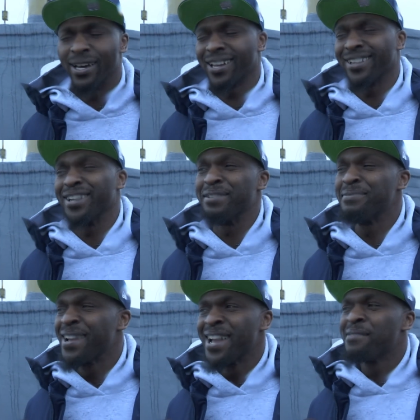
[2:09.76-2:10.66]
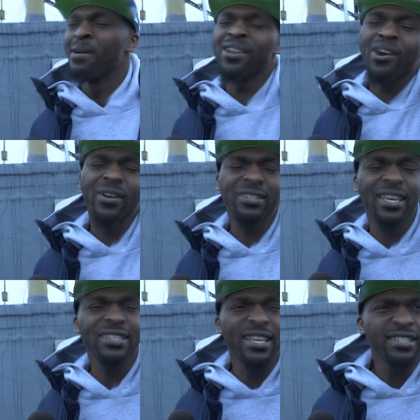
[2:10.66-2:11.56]
but um, but no, it's,
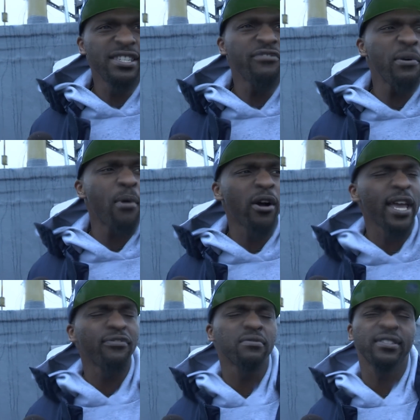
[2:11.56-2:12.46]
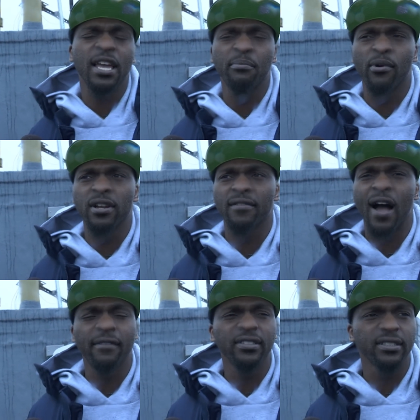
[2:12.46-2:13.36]
it's it's a different ball game from the standpoint of
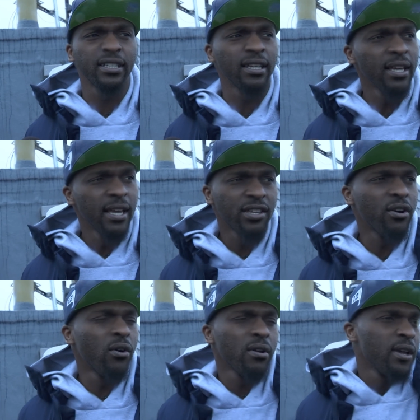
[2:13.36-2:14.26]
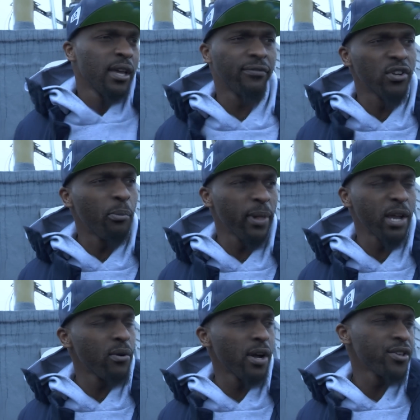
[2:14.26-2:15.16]
obviously, you know, if you don't
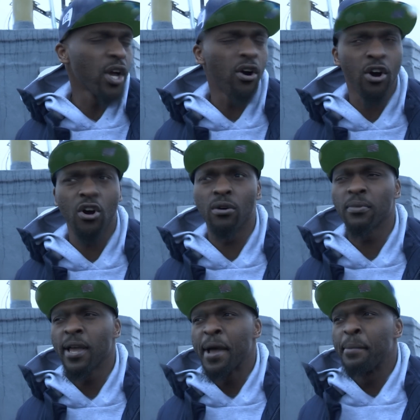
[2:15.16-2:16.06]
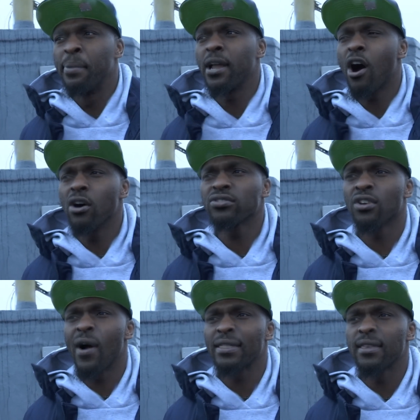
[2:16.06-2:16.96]
play well, you go home. But
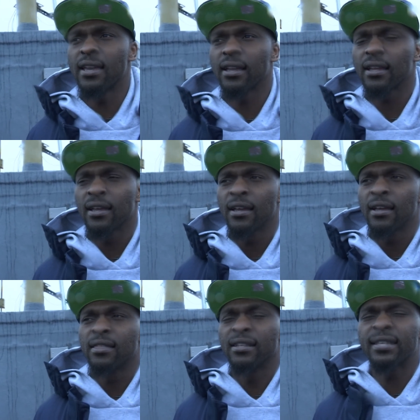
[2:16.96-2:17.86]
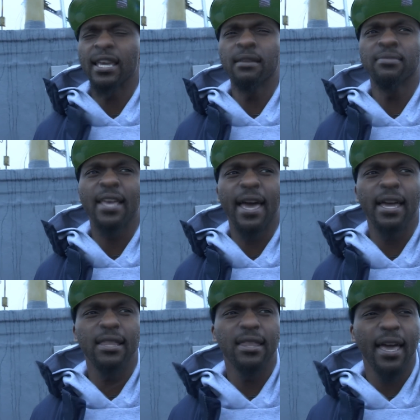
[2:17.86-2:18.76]
also, I think the teams
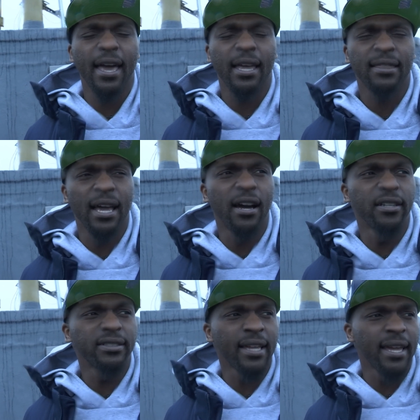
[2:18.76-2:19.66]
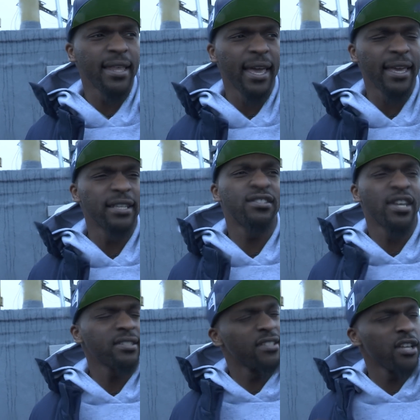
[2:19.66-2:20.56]
that that that understand that it's
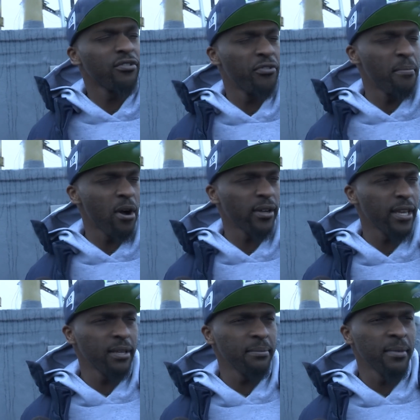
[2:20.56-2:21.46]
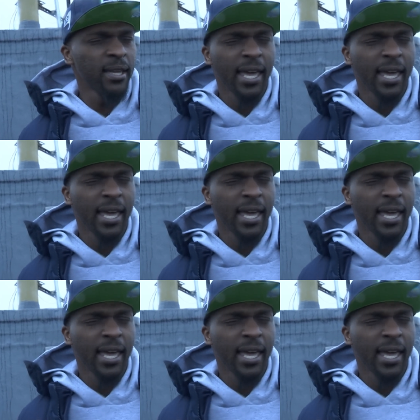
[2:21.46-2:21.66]
just another football game